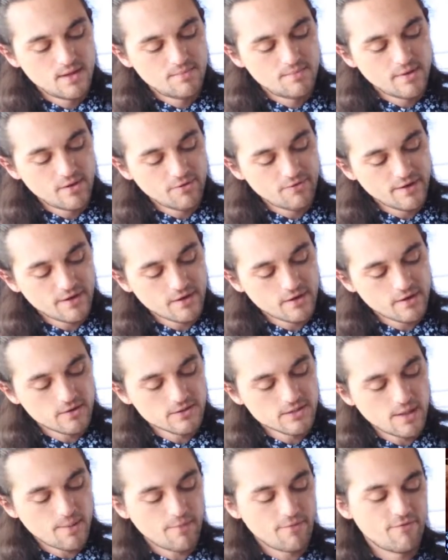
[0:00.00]
Middle finger
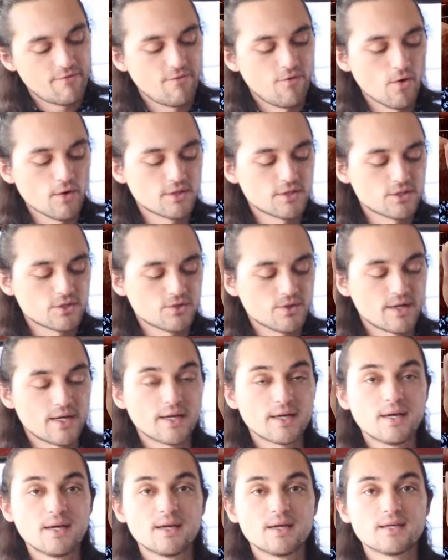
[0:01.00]
goes up 4th
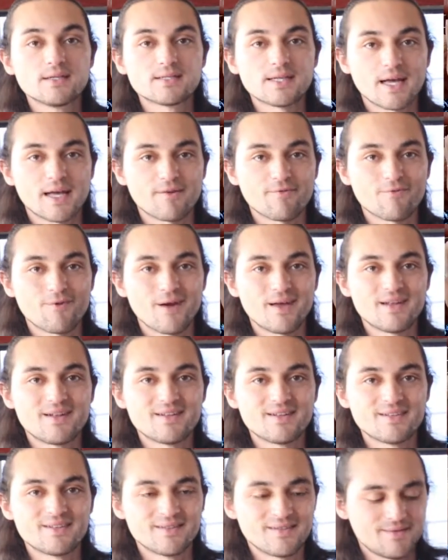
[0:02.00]
string, 2nd fret.
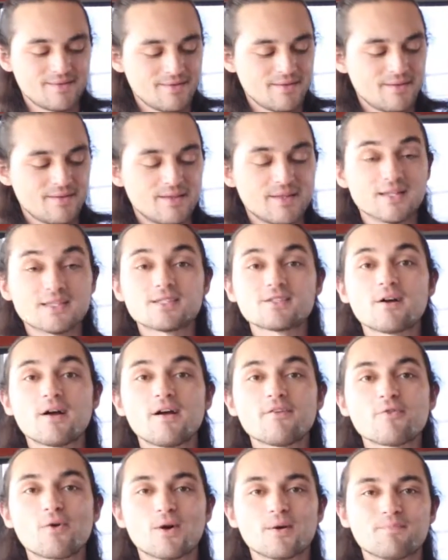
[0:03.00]
This is our
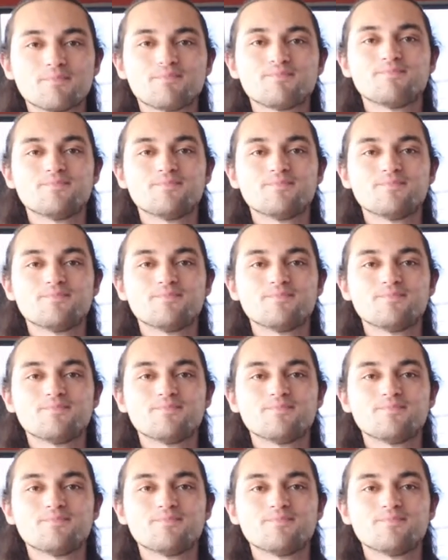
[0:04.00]
F chord.